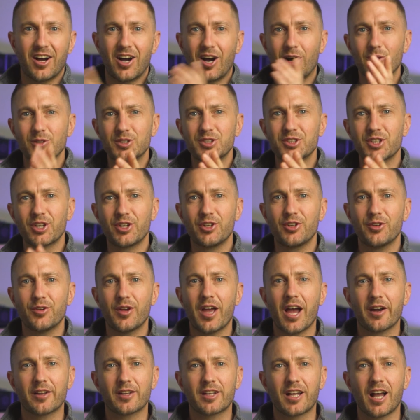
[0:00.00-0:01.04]
I'll show you
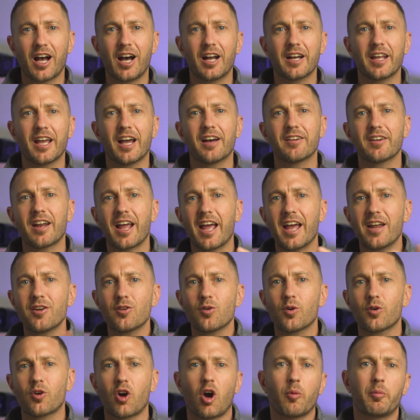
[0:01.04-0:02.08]
how to cut out and
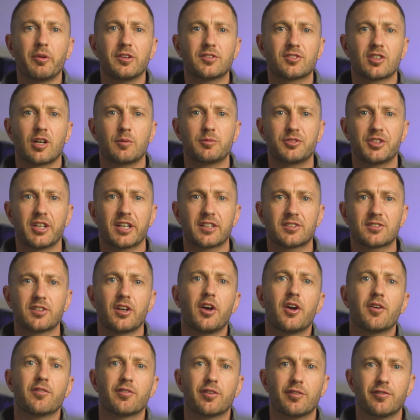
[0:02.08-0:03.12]
or copy subjects
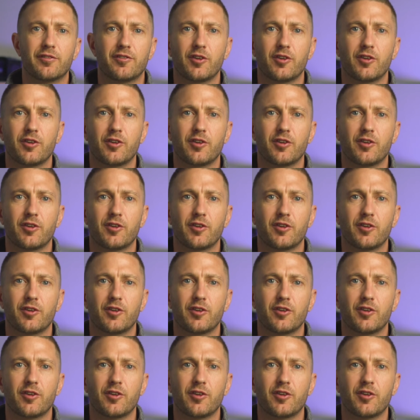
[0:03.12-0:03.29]
from